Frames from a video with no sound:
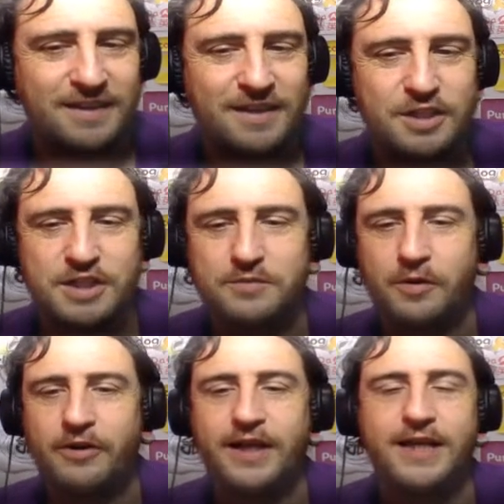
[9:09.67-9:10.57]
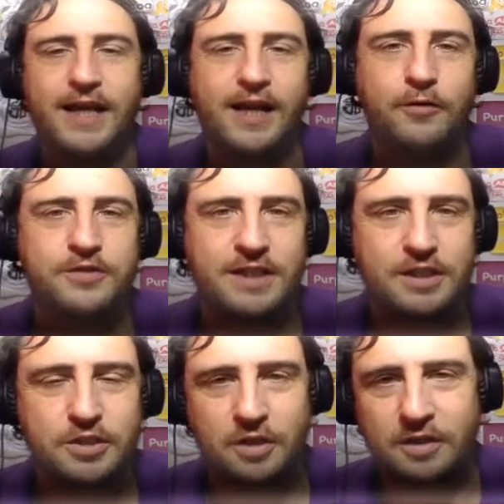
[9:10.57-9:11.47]
She's wearing a yellow
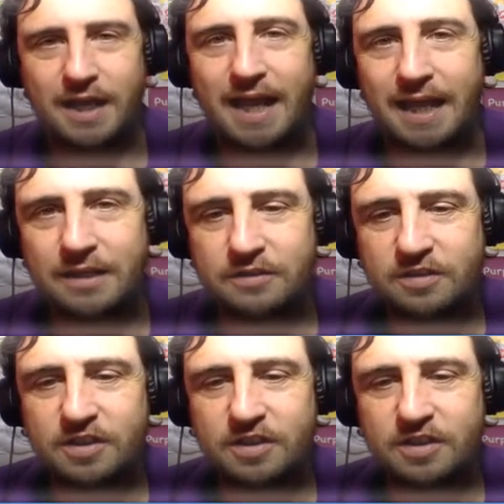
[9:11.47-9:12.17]
t-shirt and